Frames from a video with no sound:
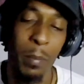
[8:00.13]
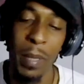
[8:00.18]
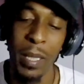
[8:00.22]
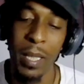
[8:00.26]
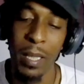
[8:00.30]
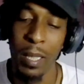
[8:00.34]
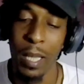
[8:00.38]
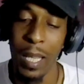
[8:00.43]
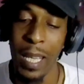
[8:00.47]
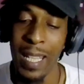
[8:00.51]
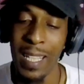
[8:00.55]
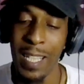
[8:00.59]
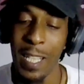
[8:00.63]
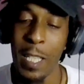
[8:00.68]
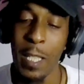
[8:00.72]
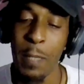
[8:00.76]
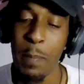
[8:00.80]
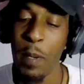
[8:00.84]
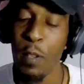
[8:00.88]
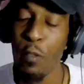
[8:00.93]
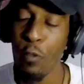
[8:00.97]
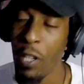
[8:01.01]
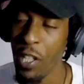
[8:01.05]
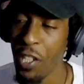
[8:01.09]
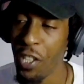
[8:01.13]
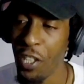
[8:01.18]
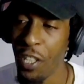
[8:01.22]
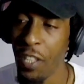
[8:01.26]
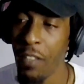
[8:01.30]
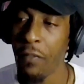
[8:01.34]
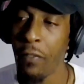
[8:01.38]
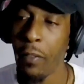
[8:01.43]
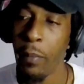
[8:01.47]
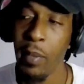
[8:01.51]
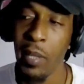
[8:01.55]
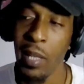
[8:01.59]
a little bit of
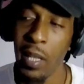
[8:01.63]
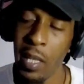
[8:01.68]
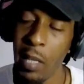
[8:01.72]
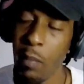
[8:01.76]
inspiration from